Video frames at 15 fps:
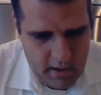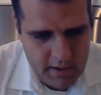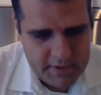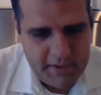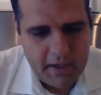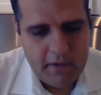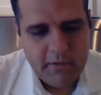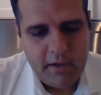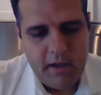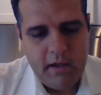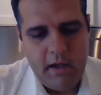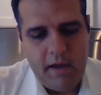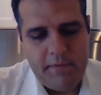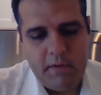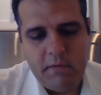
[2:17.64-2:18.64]
secondly,
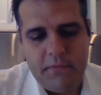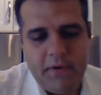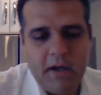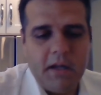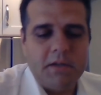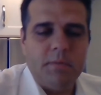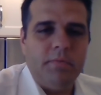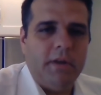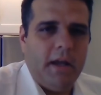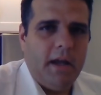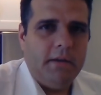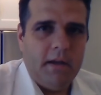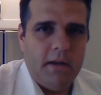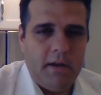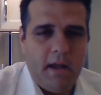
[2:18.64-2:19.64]
if you have a financial
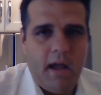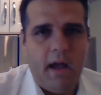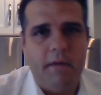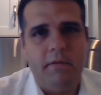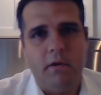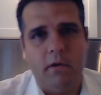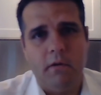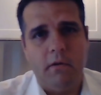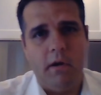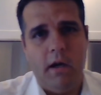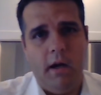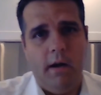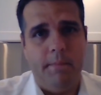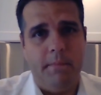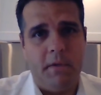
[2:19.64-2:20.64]
plan and you have your
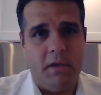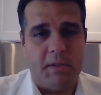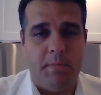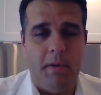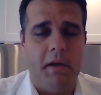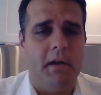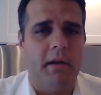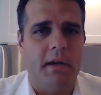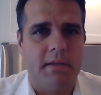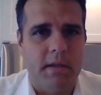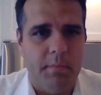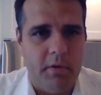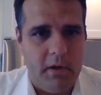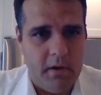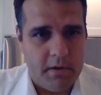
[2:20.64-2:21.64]
um, your spending next
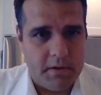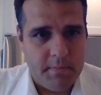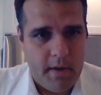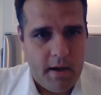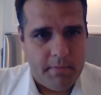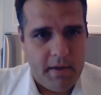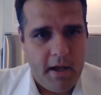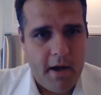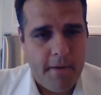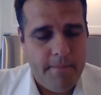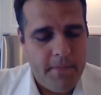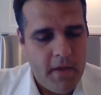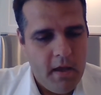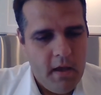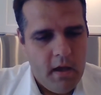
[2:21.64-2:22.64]
couple years mapped
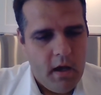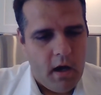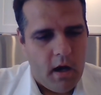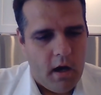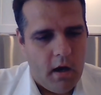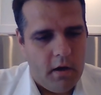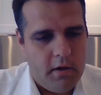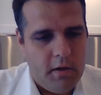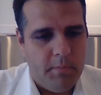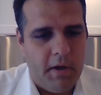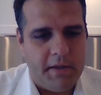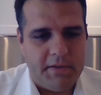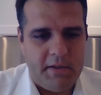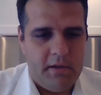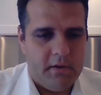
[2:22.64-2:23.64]
out, uh, you
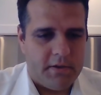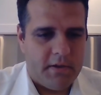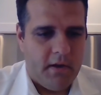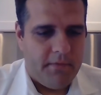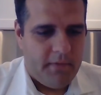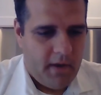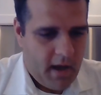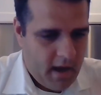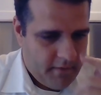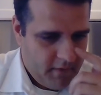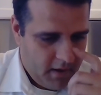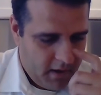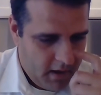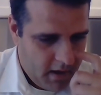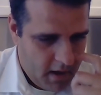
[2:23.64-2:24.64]
might see yourself
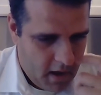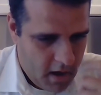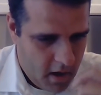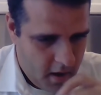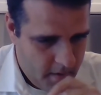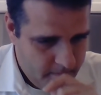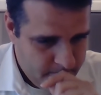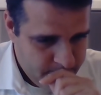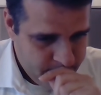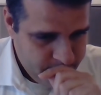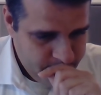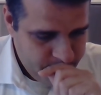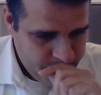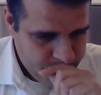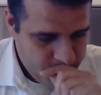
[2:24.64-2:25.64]
having um,
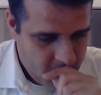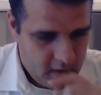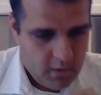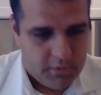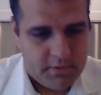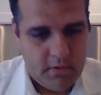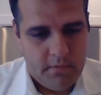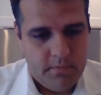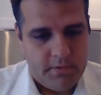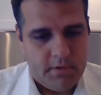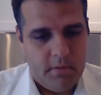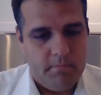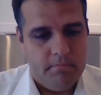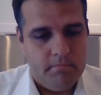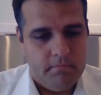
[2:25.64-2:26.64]
you know
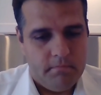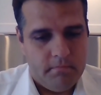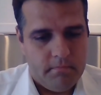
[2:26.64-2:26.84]
some